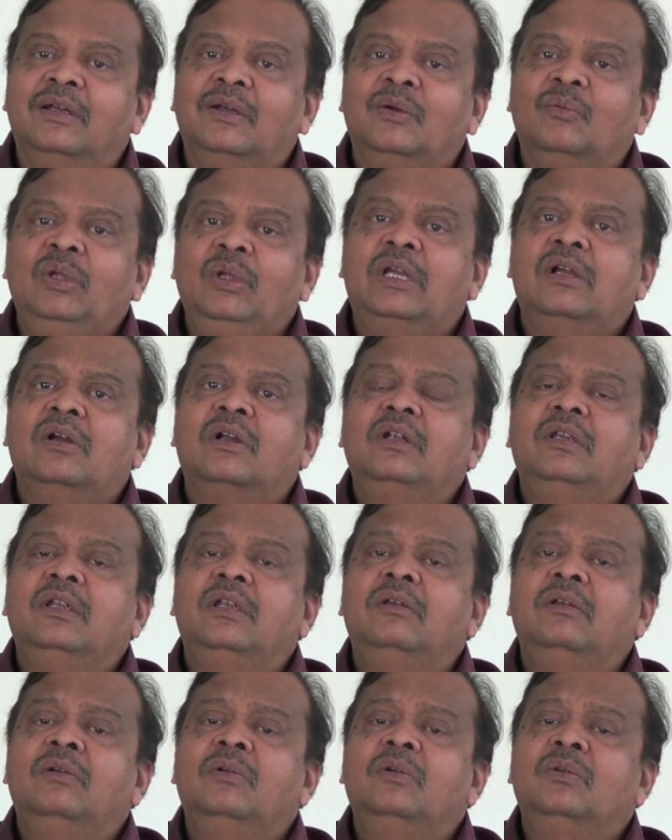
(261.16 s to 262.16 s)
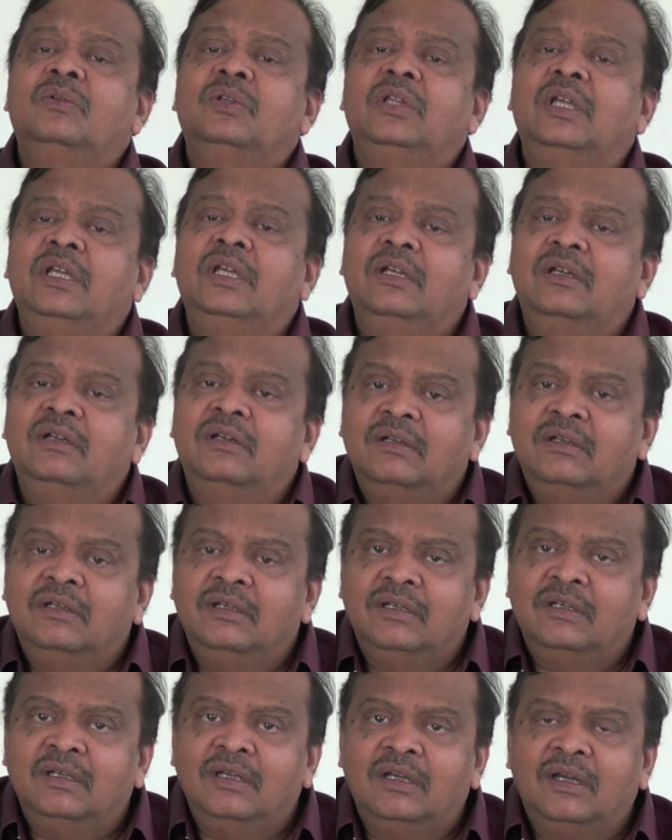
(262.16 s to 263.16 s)
We continue to think
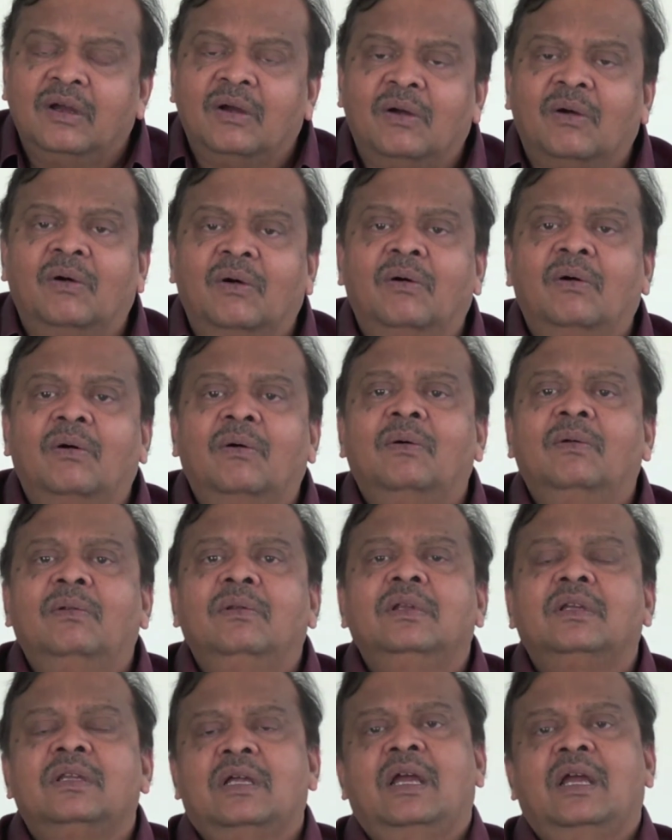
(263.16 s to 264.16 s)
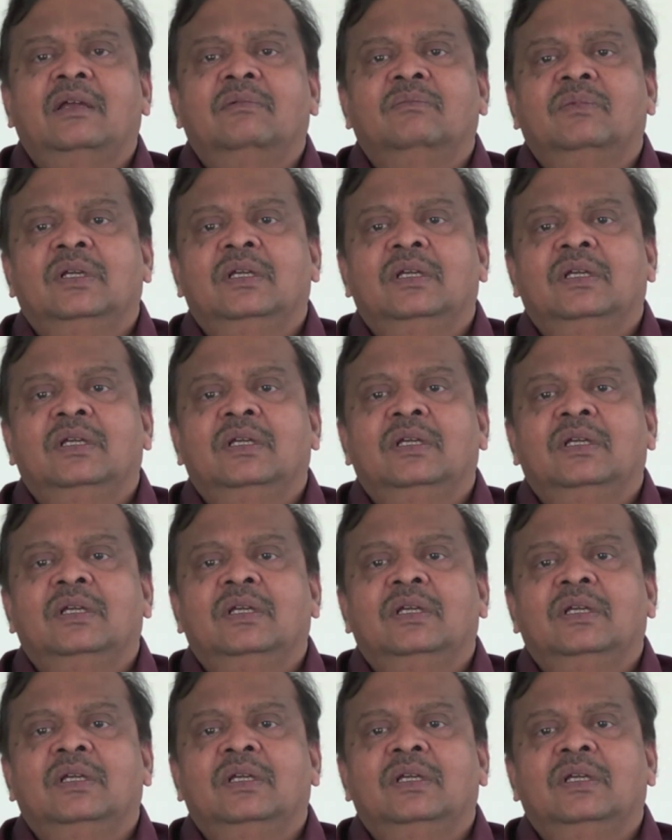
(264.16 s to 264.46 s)
all the time.